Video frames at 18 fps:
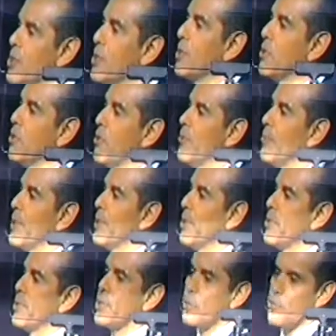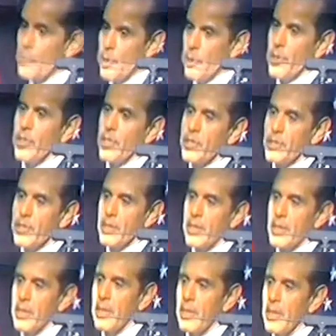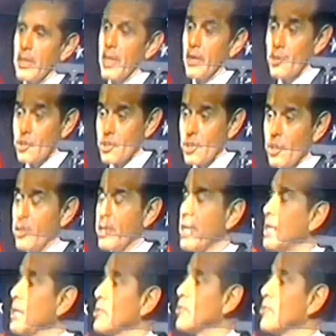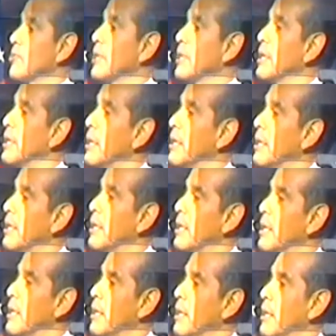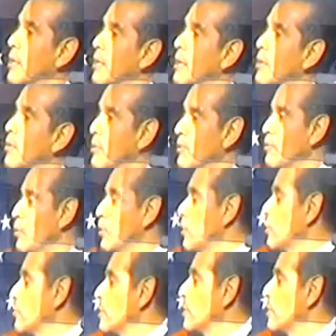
You see, through bitter experience and shared history, we've